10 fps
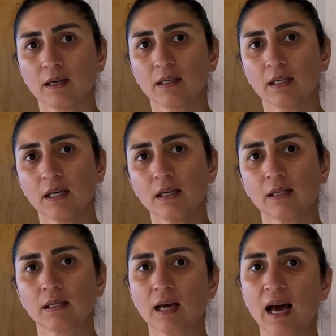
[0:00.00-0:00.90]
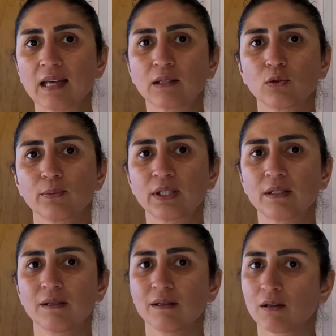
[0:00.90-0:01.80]
case, it has to be
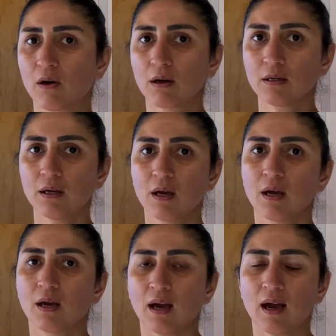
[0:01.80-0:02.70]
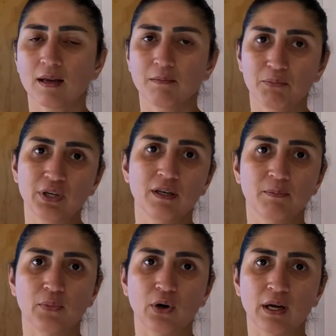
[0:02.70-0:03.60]
designed and built
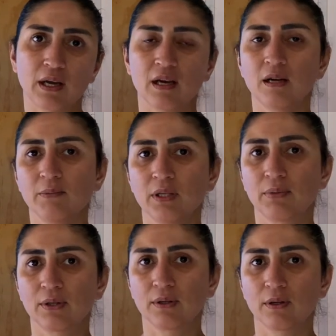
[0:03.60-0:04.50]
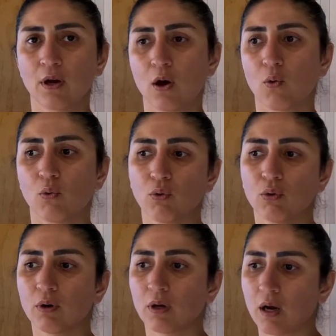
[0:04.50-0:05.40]
by LBP
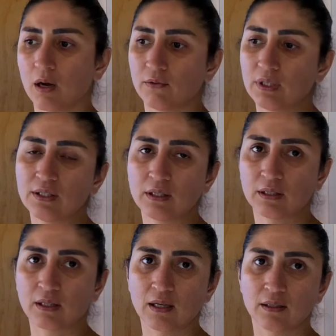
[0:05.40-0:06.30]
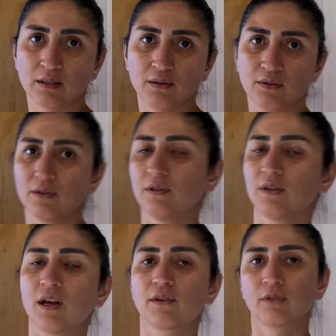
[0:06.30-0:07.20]
or registered
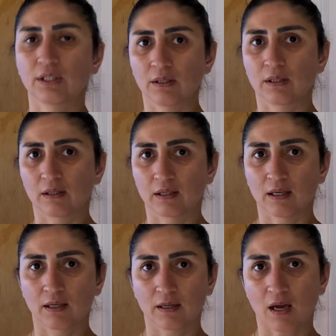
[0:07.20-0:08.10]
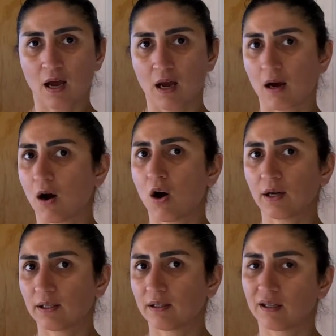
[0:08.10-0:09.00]
engineer, registered
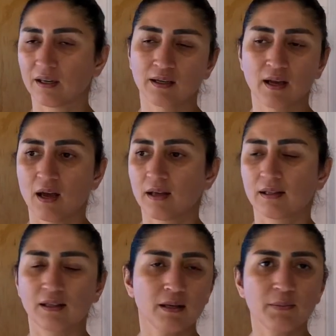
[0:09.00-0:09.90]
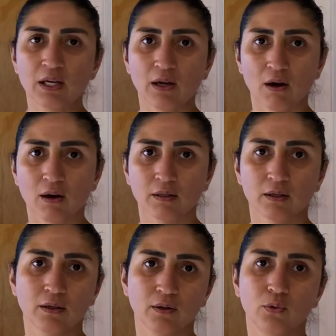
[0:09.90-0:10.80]
architect, similar
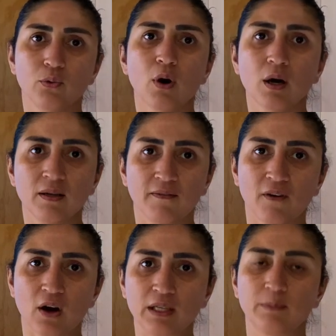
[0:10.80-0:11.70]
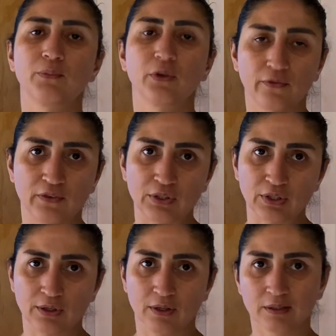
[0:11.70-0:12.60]
qualified
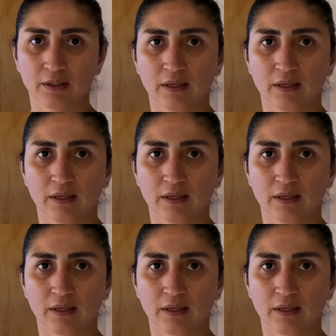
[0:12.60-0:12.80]
professionals.